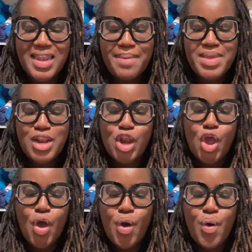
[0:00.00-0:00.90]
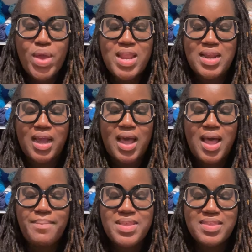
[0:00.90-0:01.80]
Let me know in the
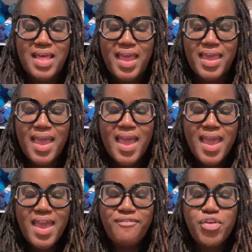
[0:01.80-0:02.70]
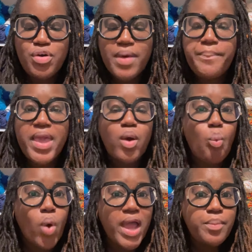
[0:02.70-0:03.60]
comments, like, if you could pick
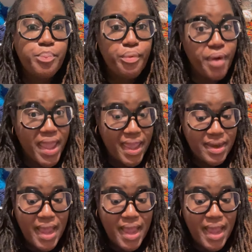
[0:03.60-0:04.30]
one brand.